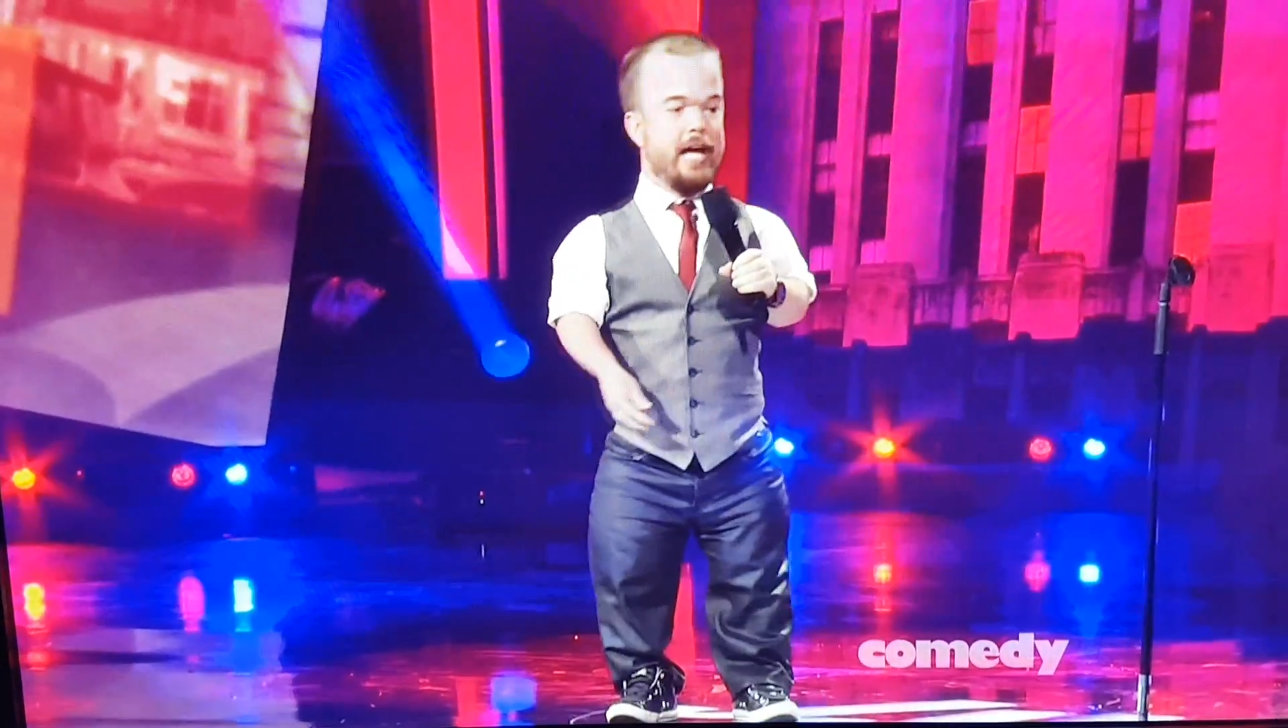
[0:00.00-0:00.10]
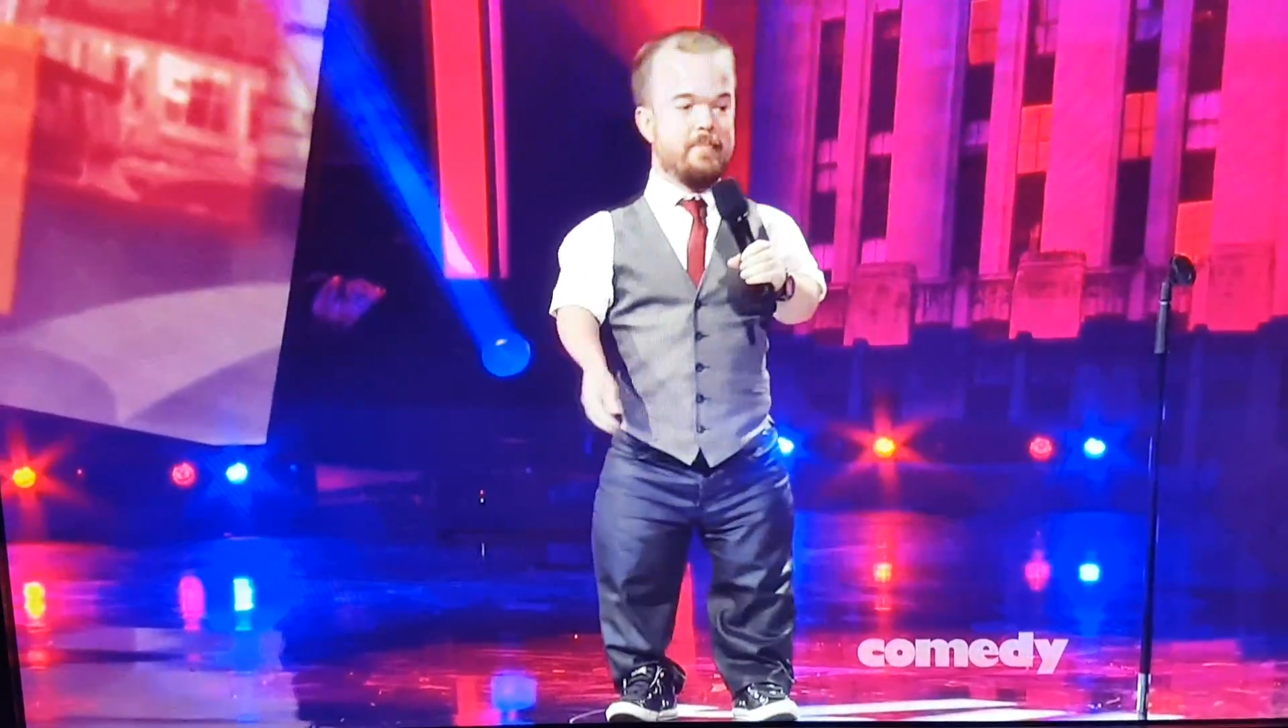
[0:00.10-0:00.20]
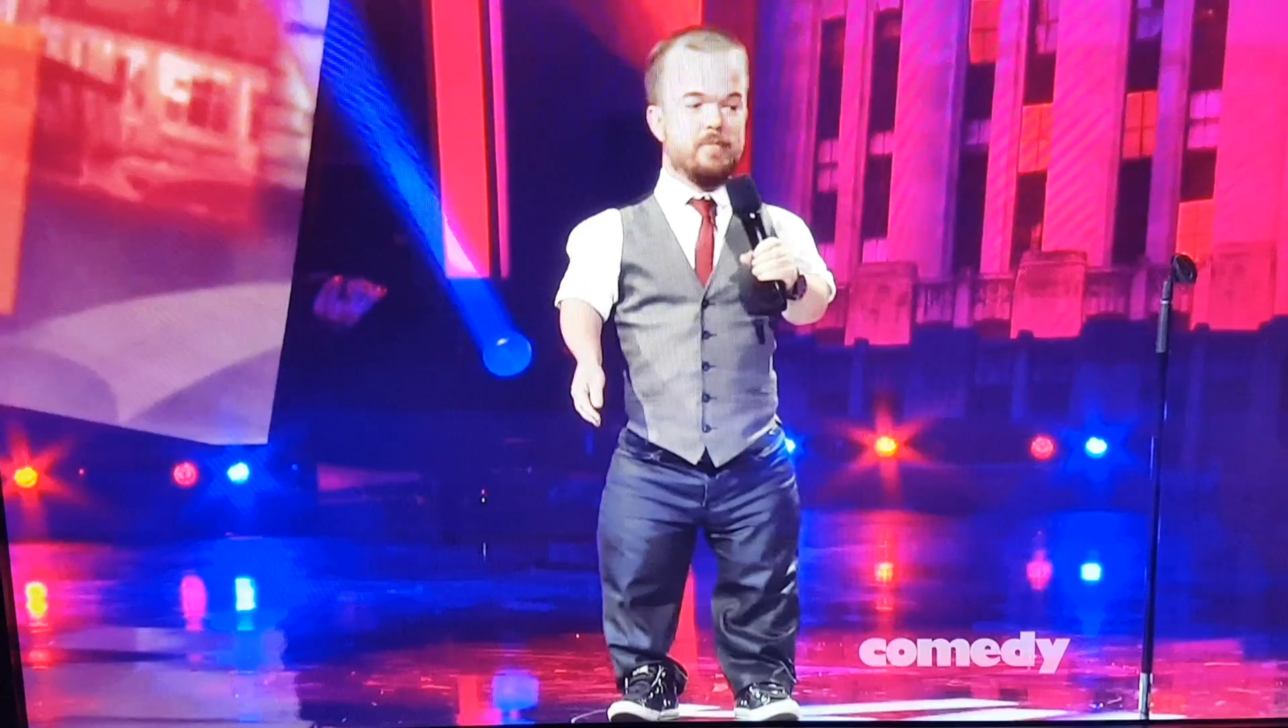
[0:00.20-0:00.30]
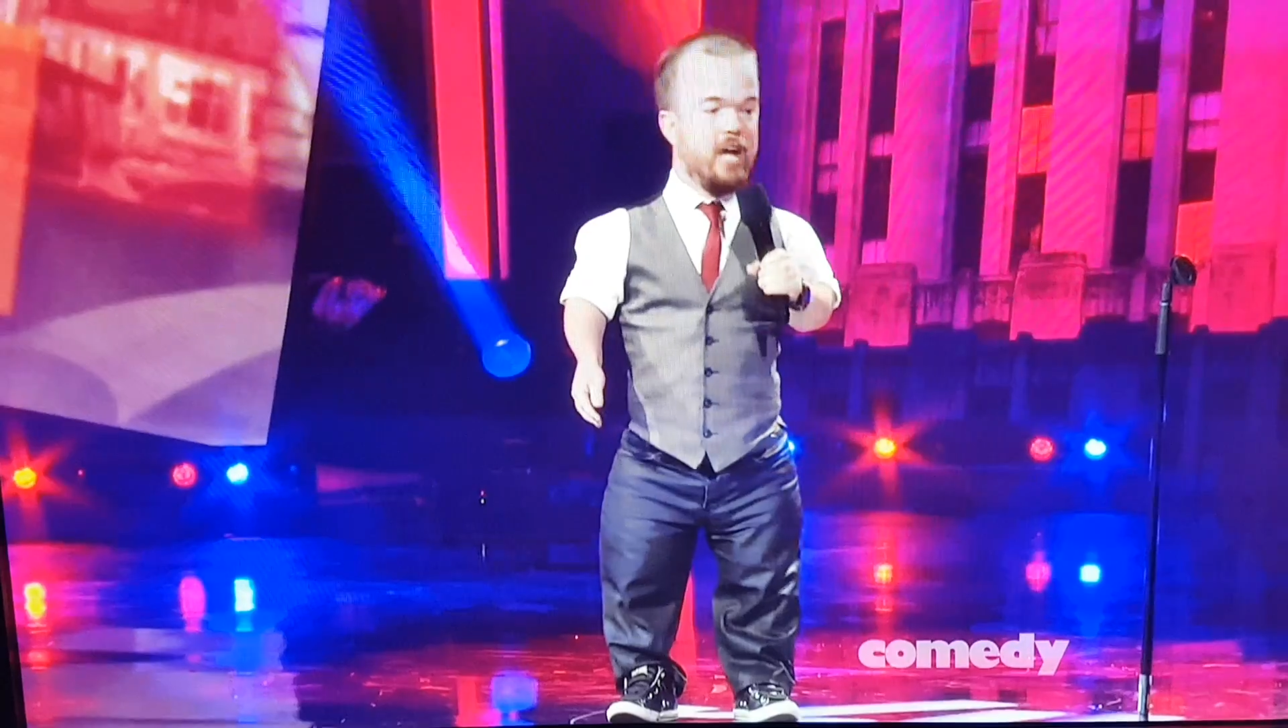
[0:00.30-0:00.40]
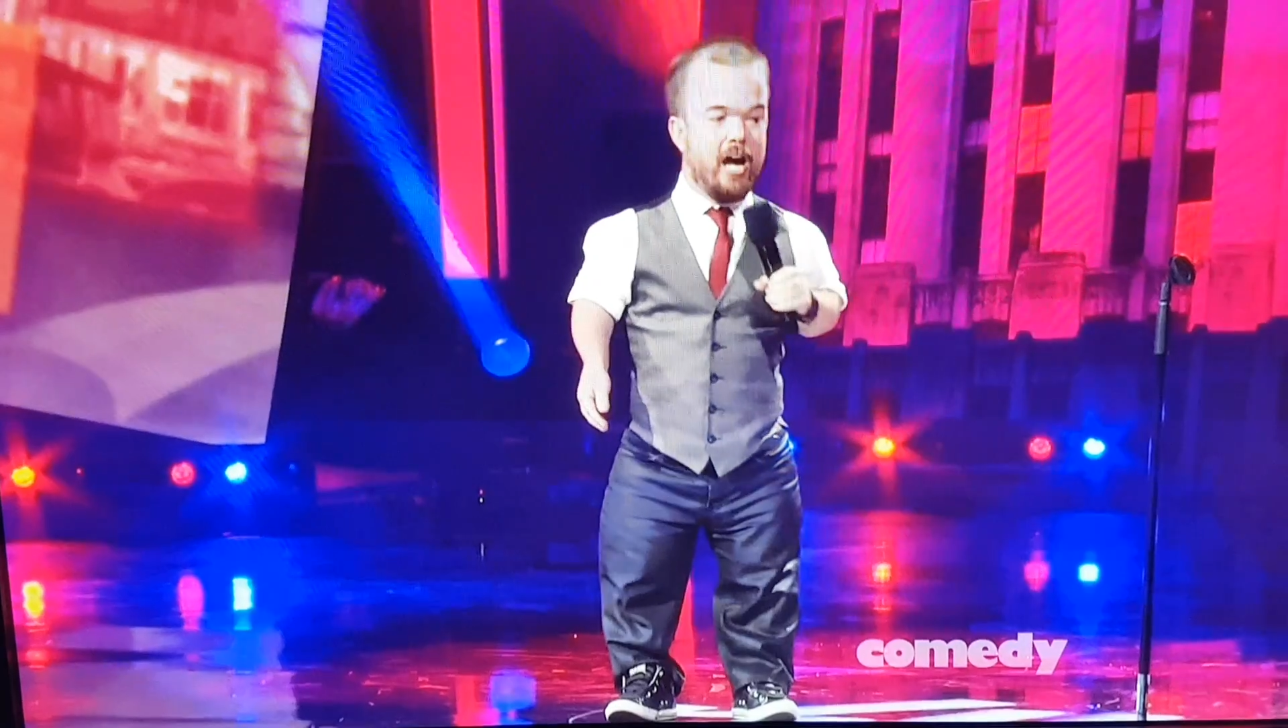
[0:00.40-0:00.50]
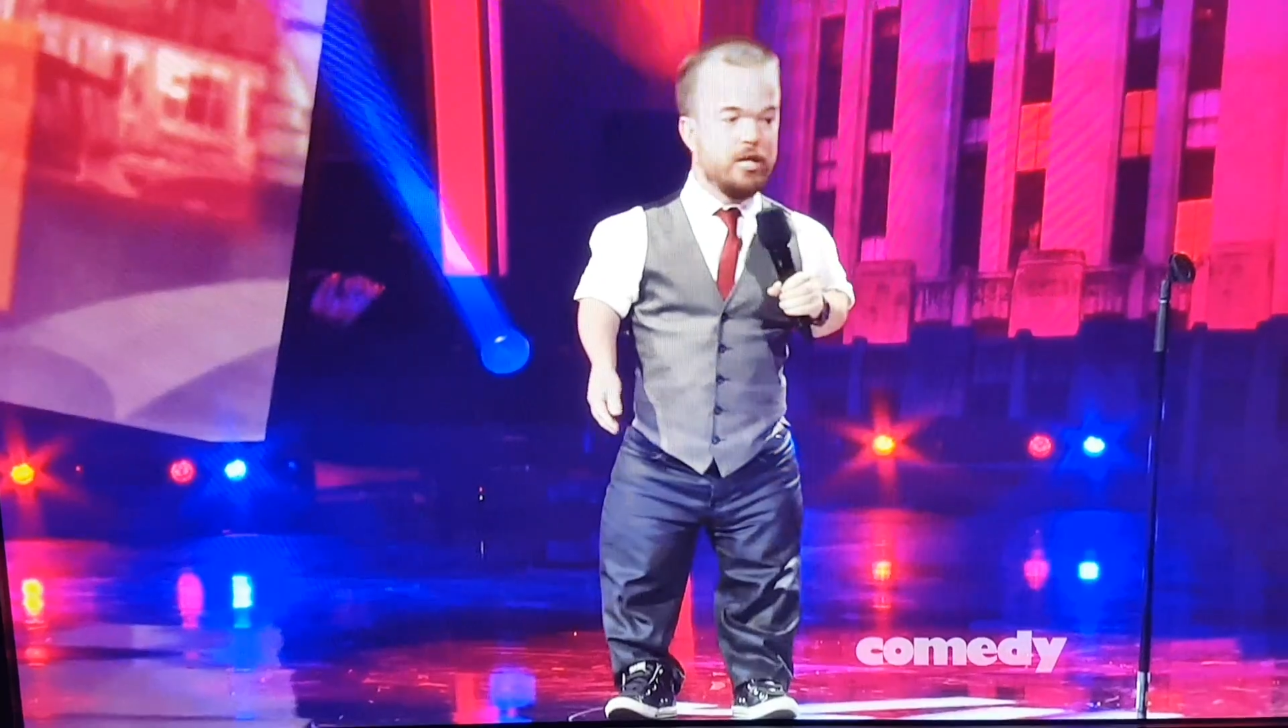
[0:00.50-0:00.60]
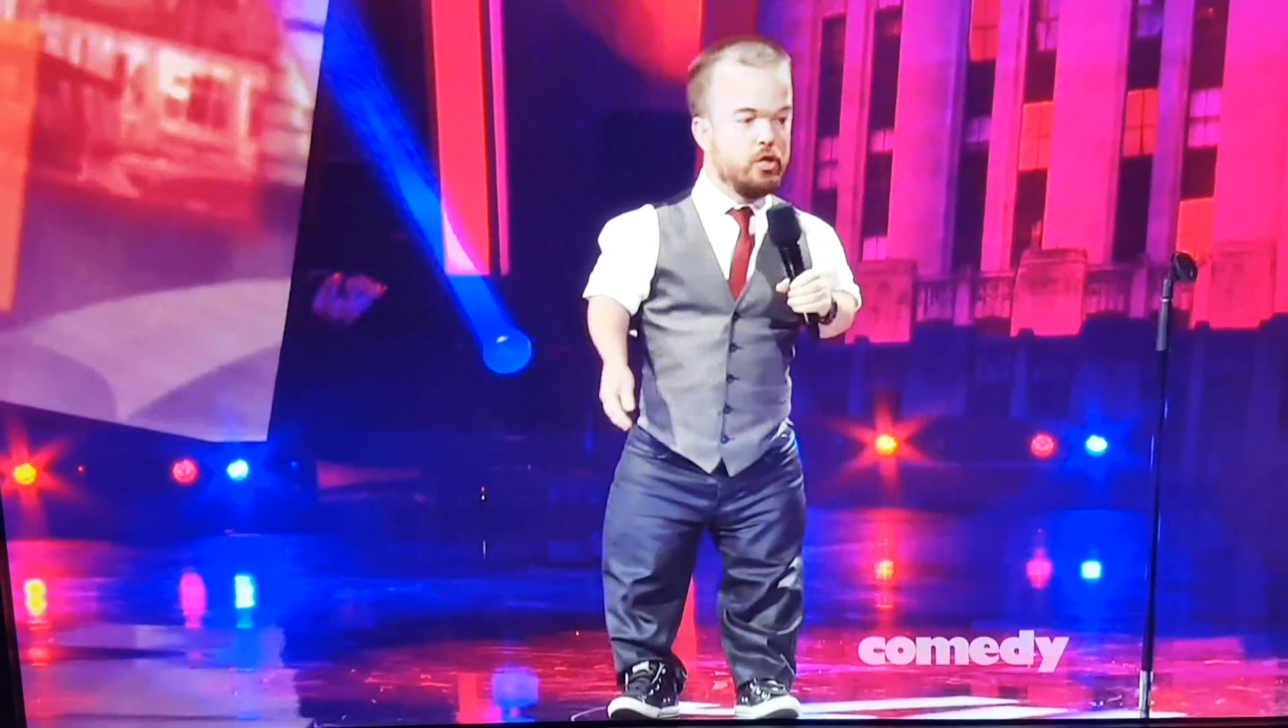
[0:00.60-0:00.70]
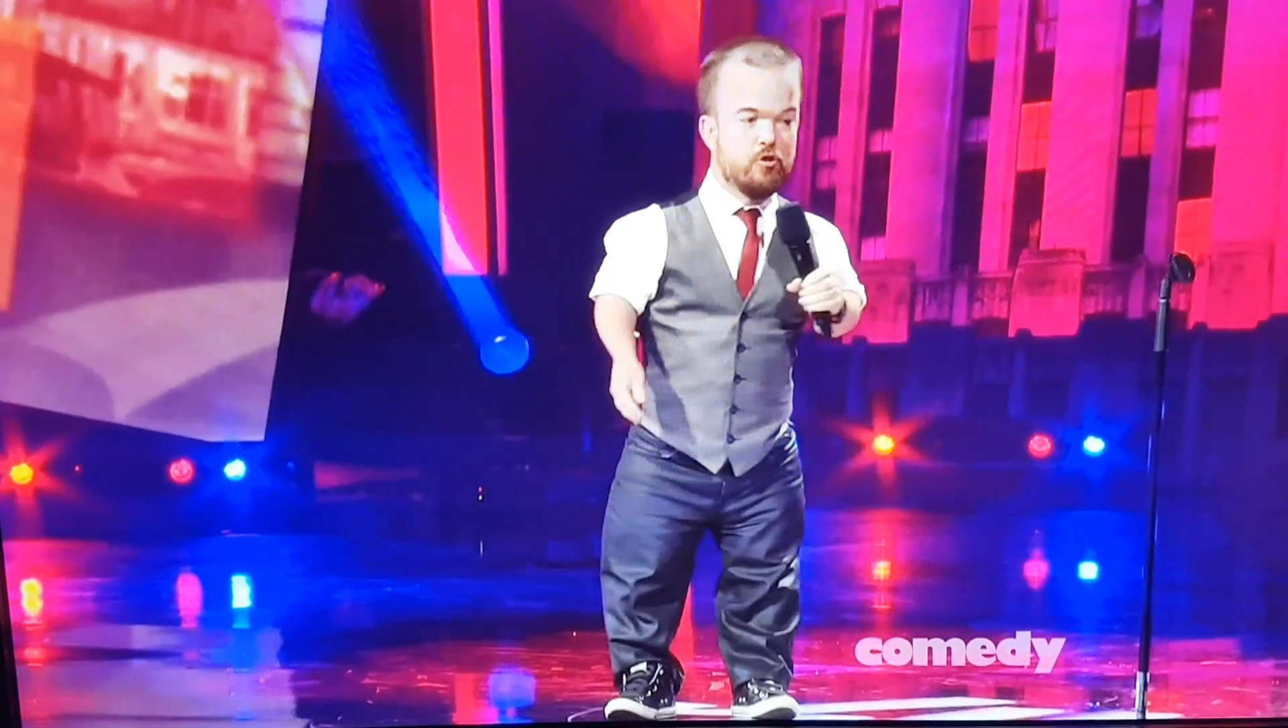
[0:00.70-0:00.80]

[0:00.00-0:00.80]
I am not